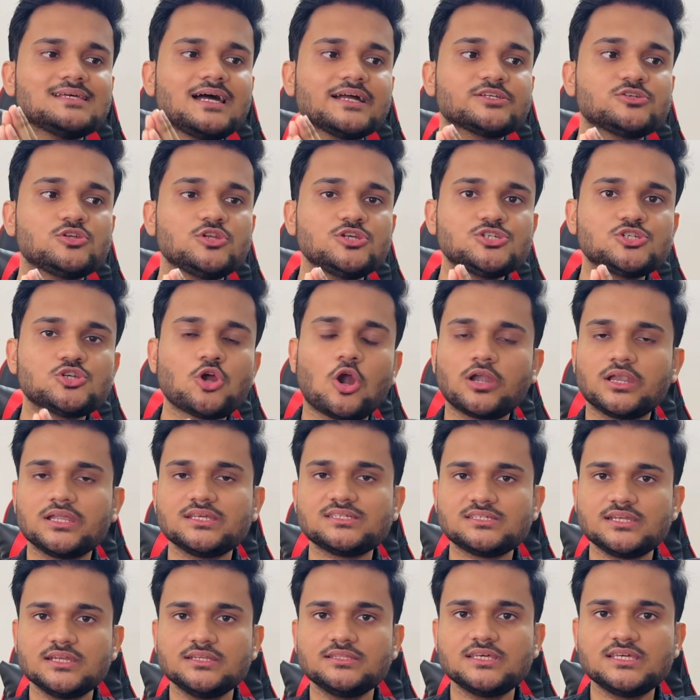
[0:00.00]
actually
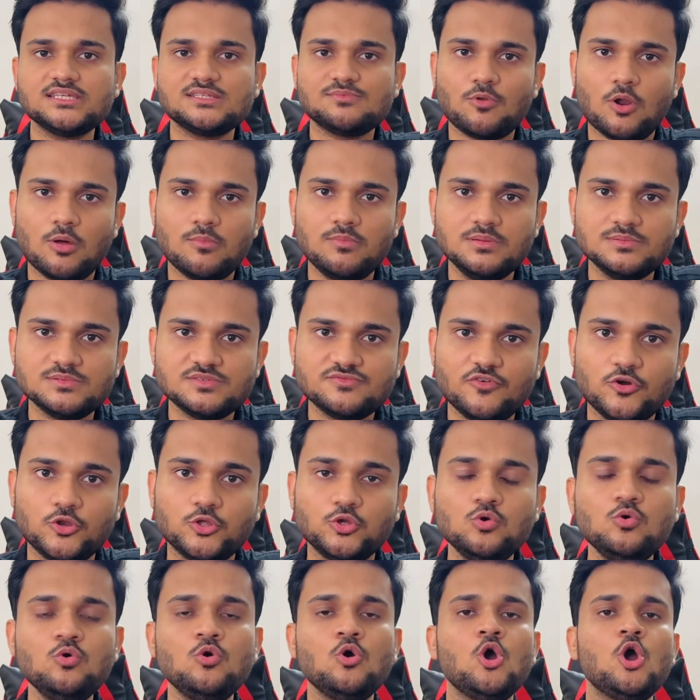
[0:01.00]
shortlisted these problems for
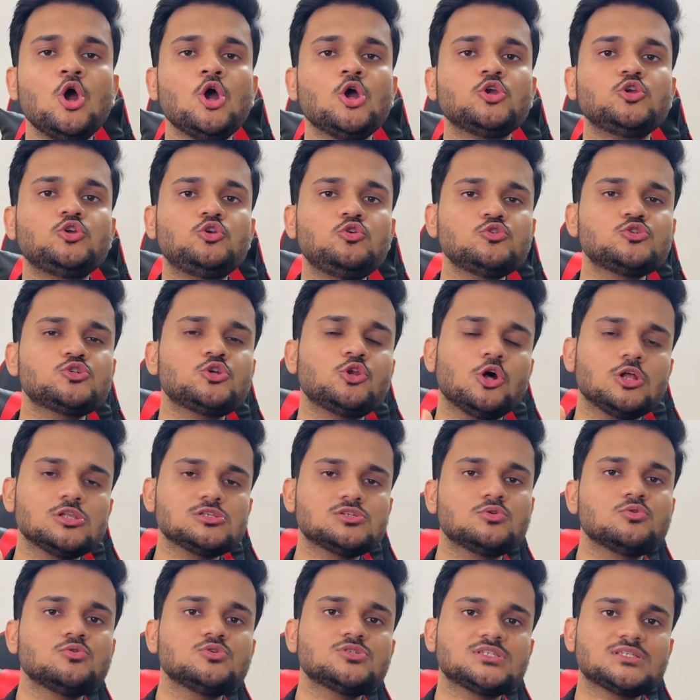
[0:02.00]
you, you should
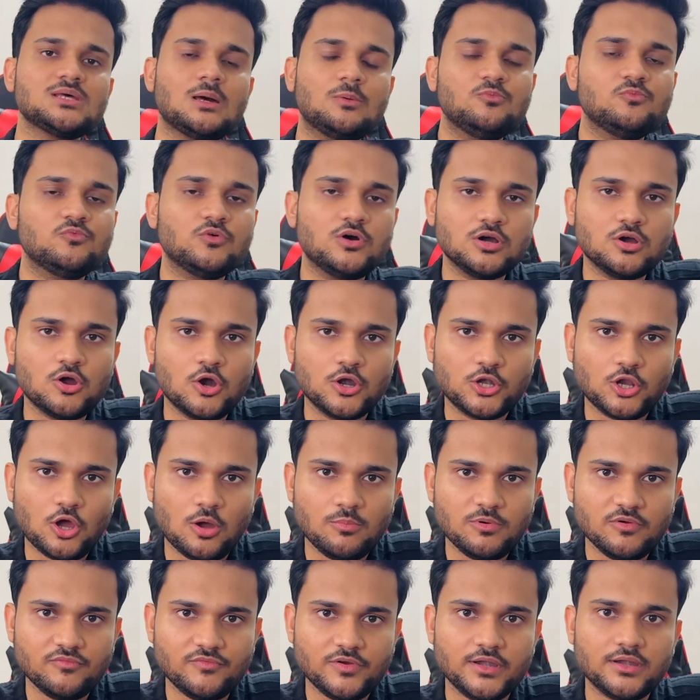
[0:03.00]
also do some work on
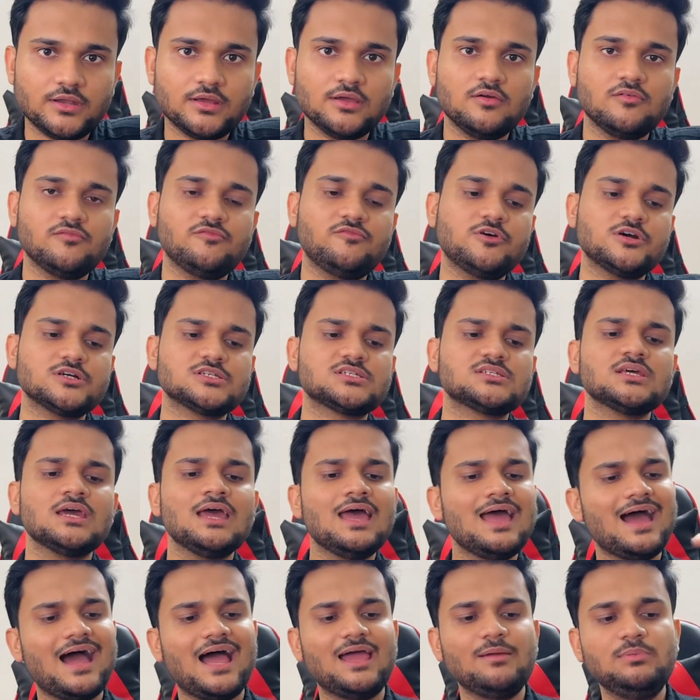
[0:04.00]
top of it. First,
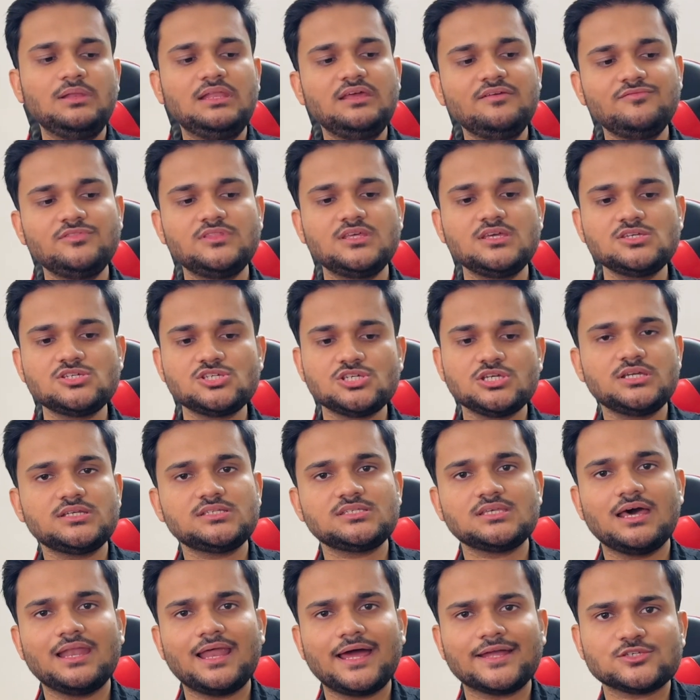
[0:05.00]
I believe these
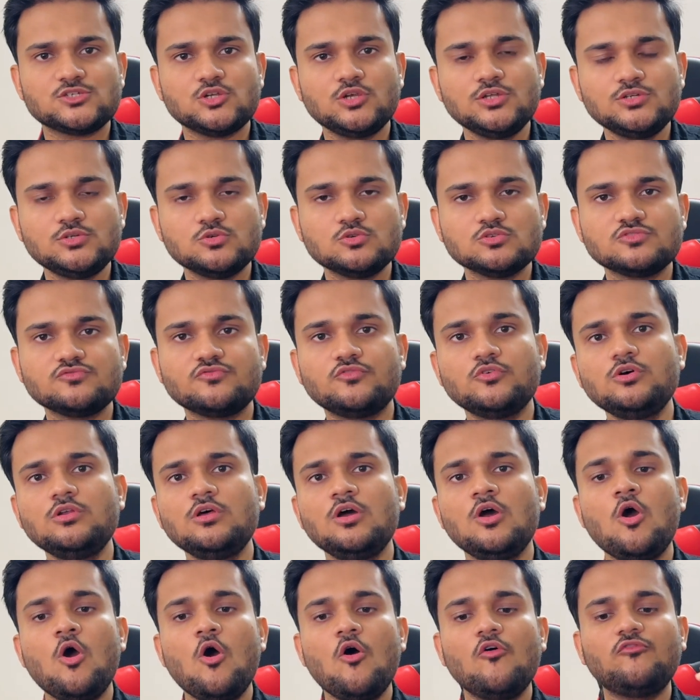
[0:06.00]
sheets are actually useful
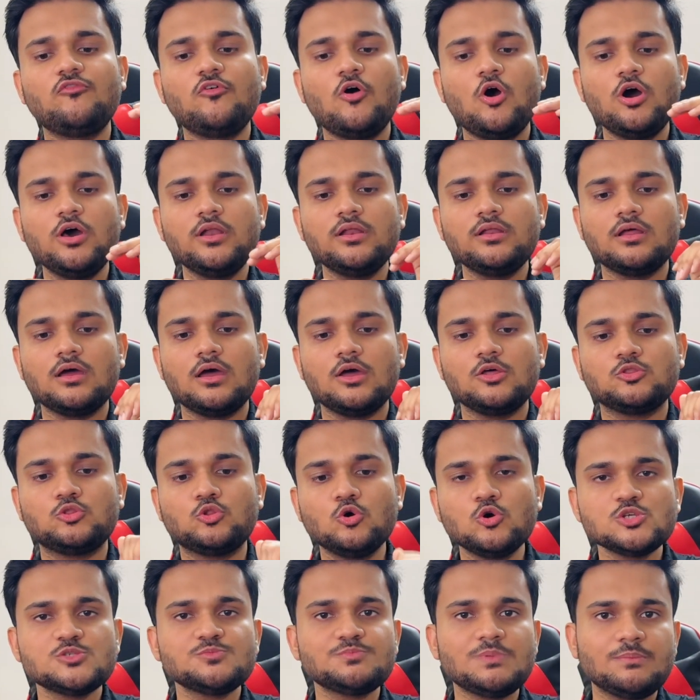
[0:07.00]
for
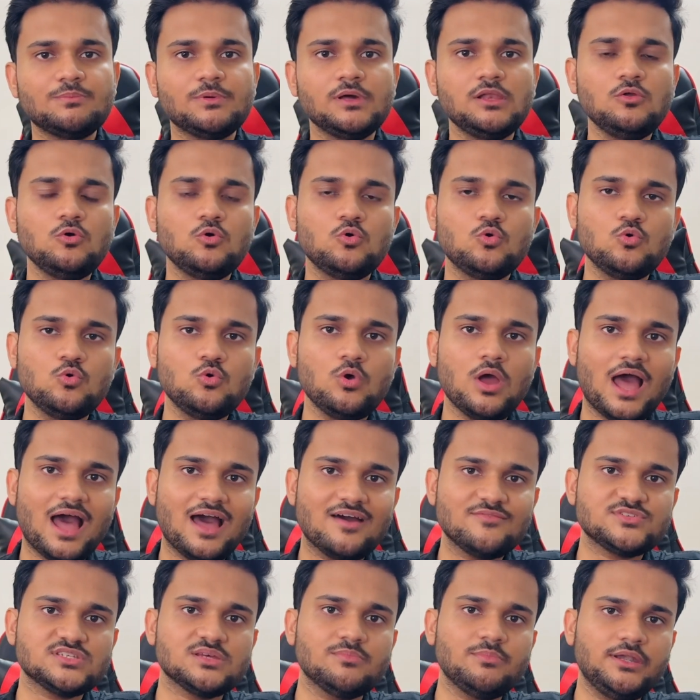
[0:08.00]
those people who
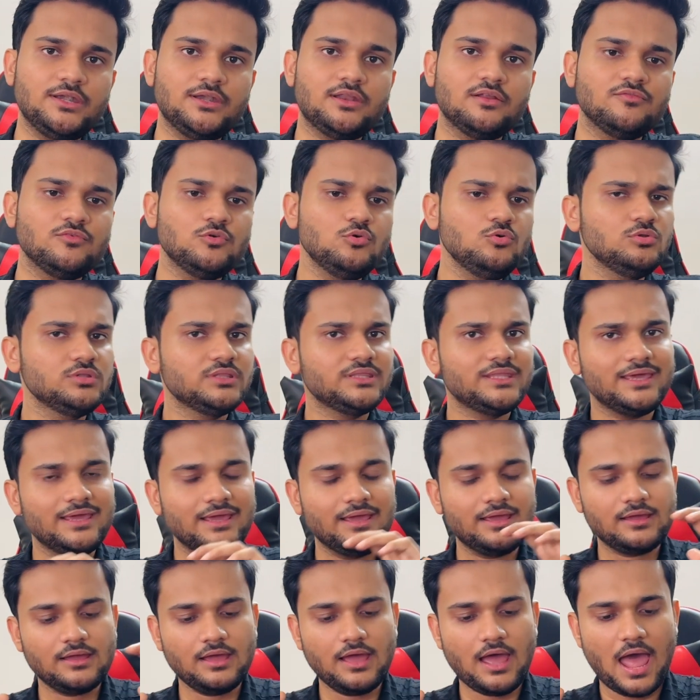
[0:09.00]
have some interview,
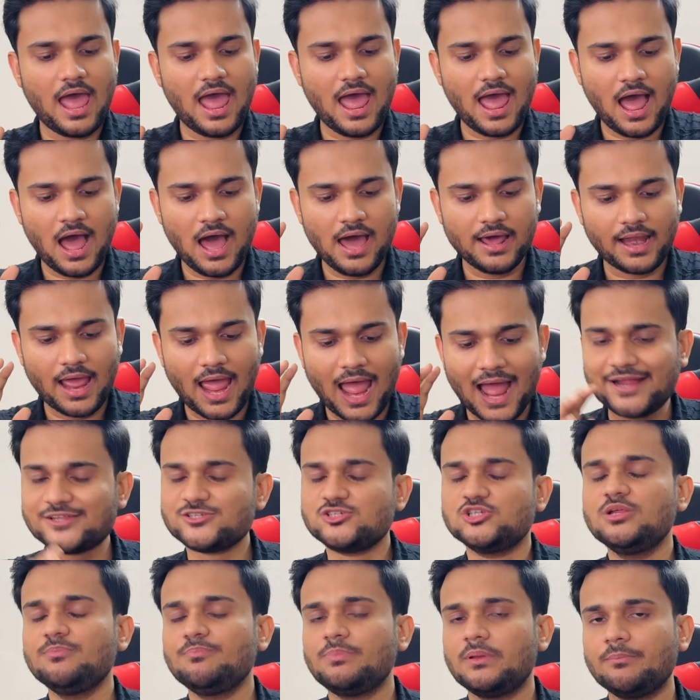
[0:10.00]
they are
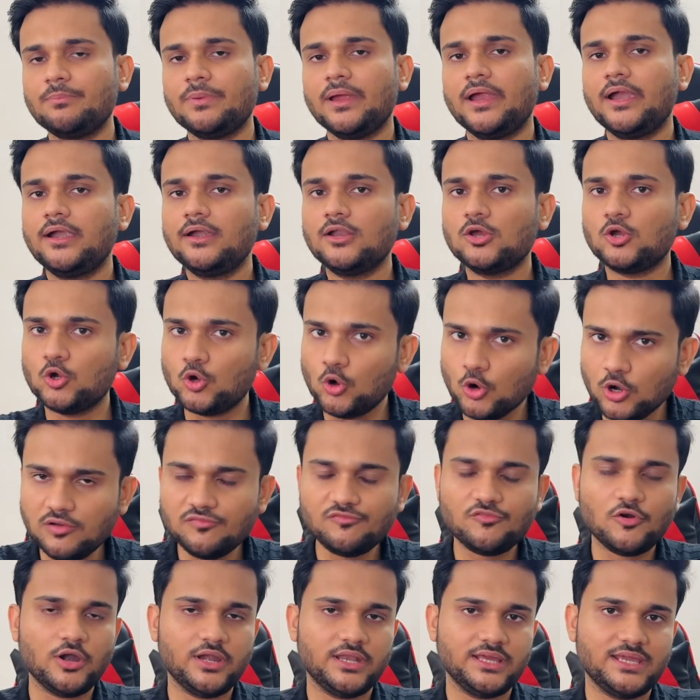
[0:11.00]
actually prepared good
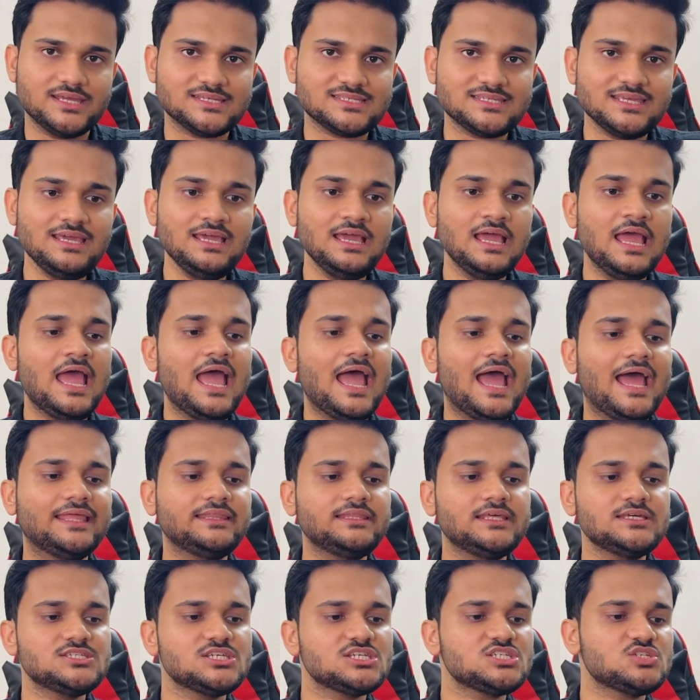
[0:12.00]
for DSA,
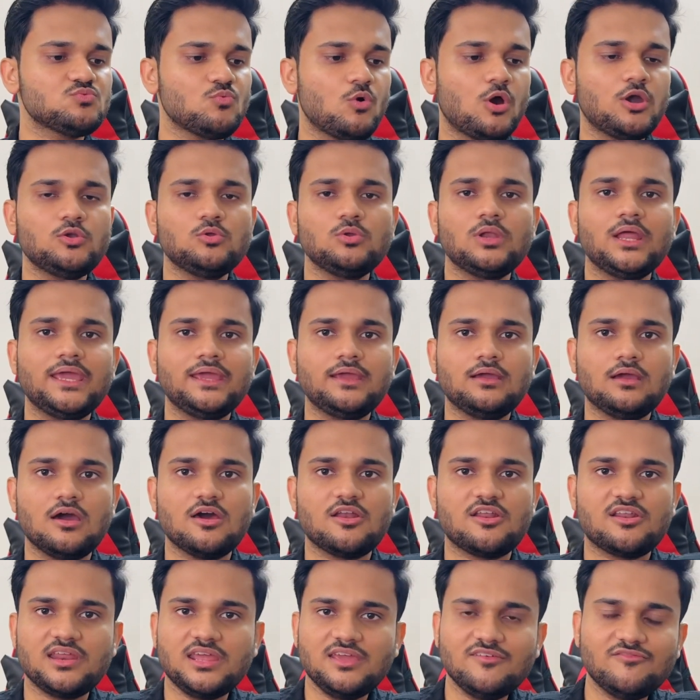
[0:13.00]
and they just want to like
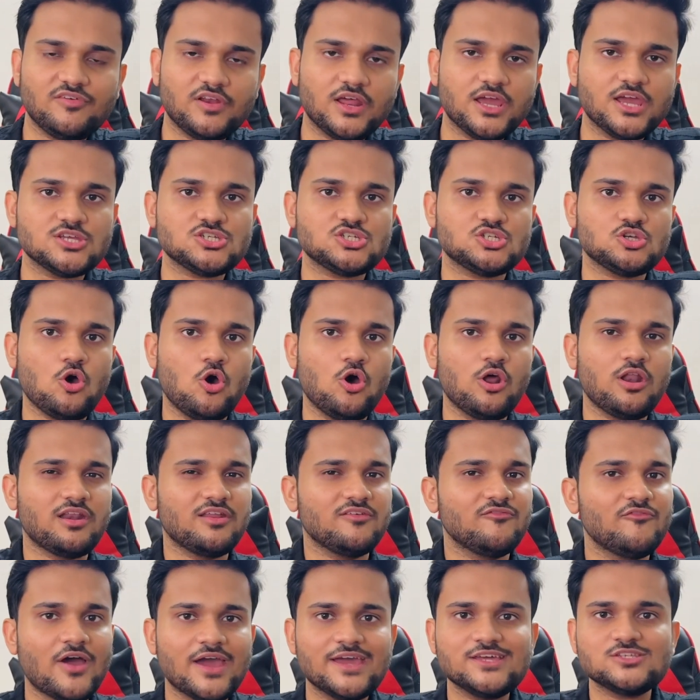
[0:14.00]
refresh or
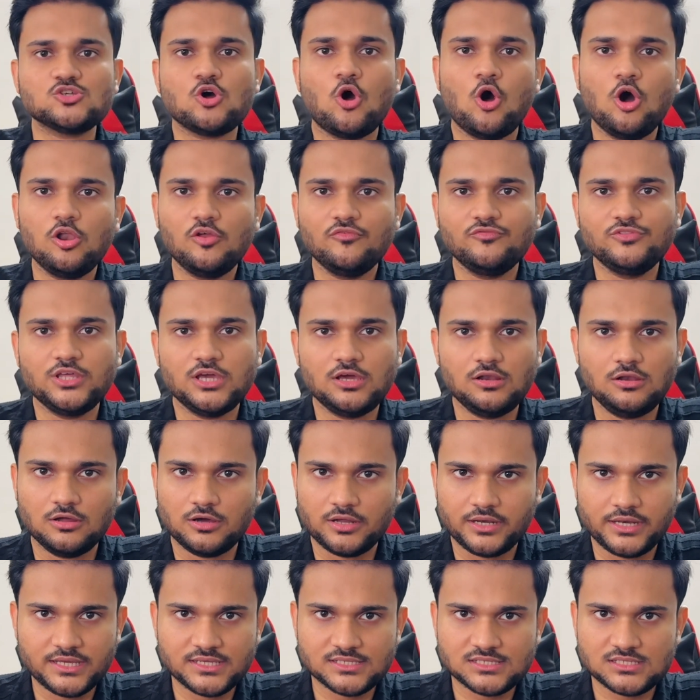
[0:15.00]
revise all of their
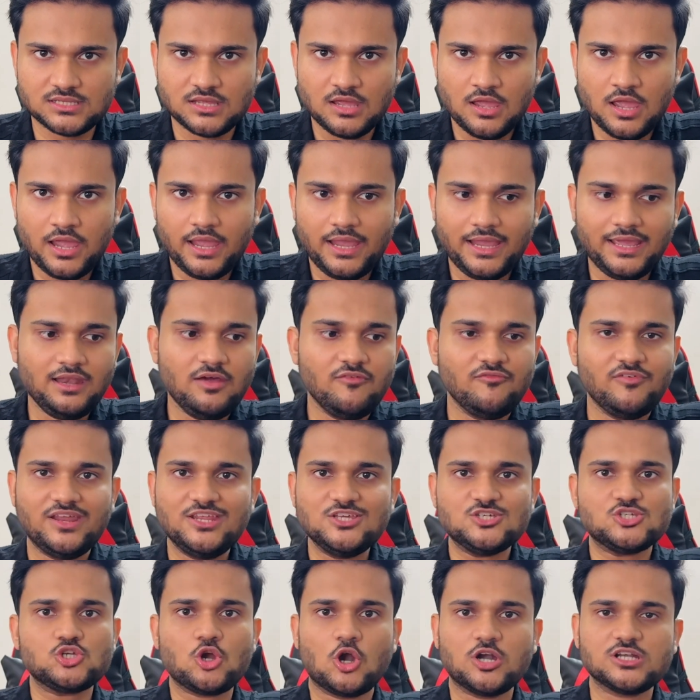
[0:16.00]
learnings in a
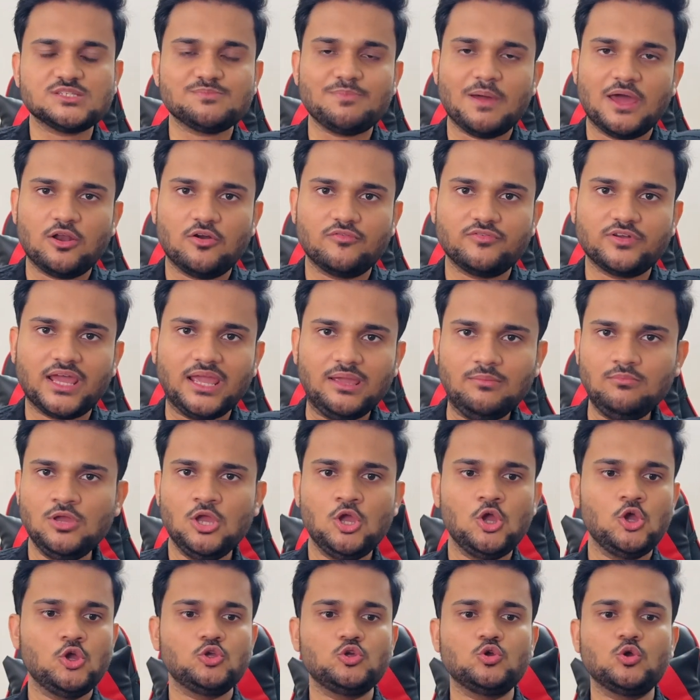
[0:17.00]
very short span of time.
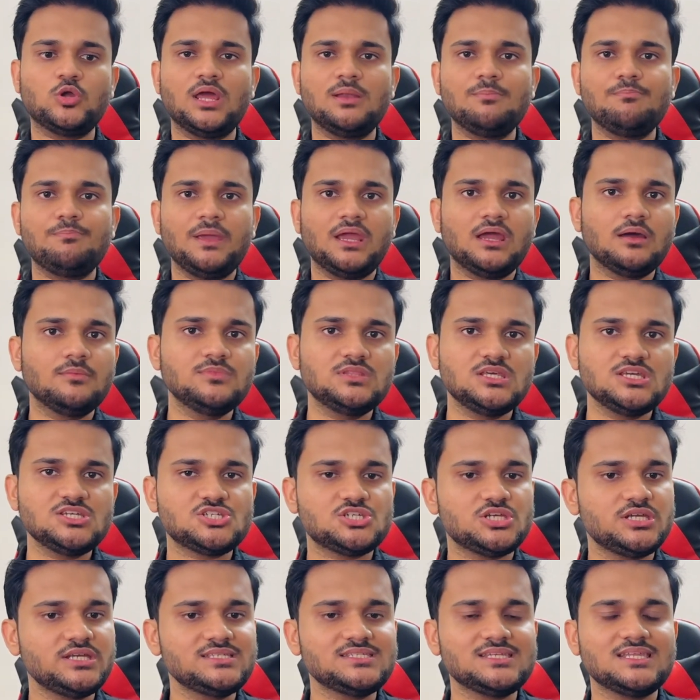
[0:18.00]
You can pick up these
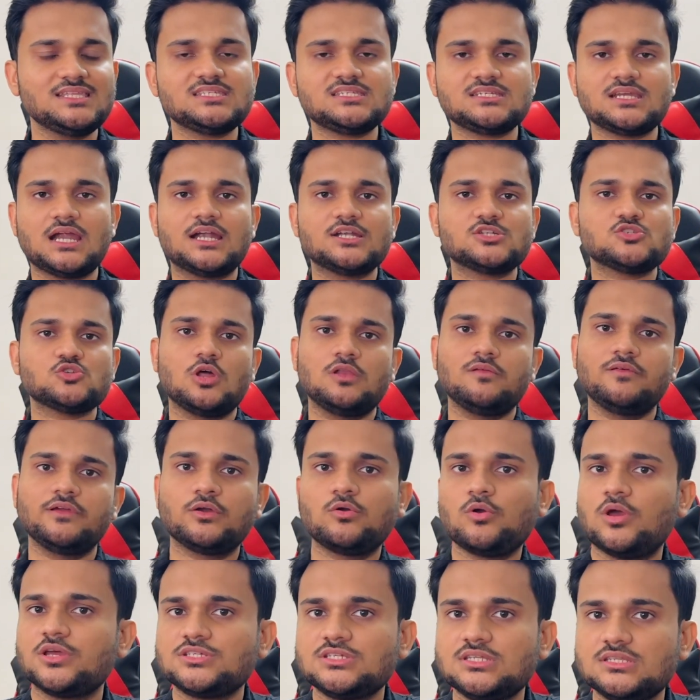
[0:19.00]
sheets and start solving
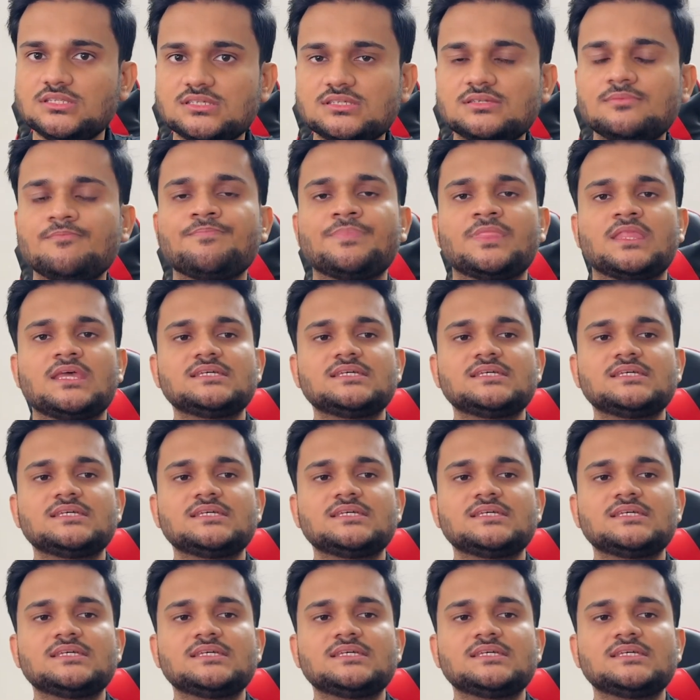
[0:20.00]
questions.